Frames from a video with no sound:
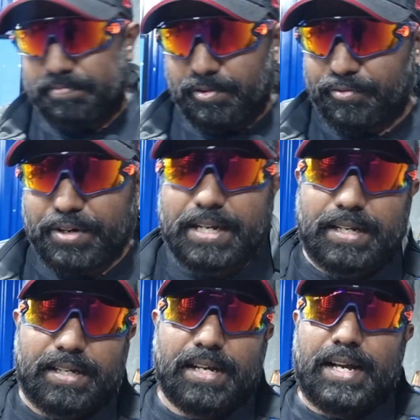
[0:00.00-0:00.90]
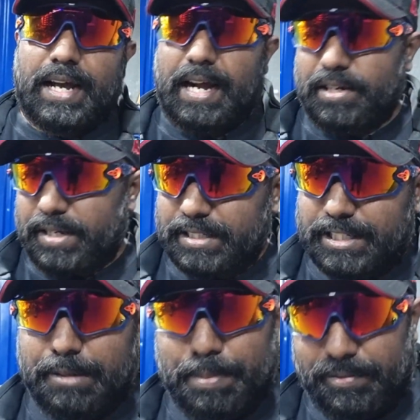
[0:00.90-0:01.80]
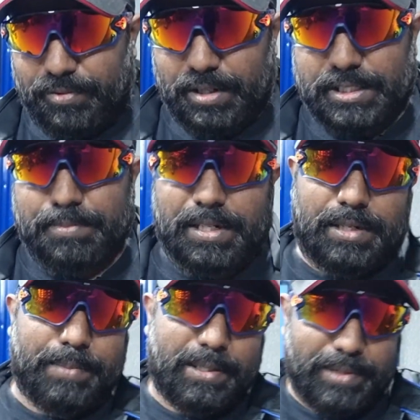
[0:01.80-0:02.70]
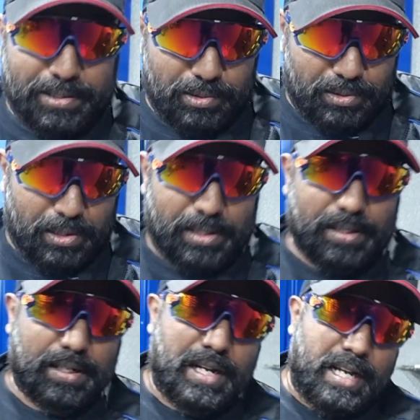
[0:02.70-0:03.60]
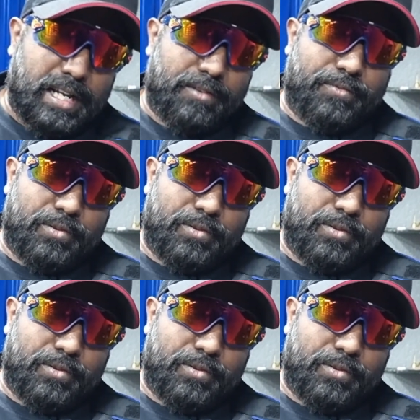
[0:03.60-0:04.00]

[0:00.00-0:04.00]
freely and you can slip and fall. Similarly, midway through corner, if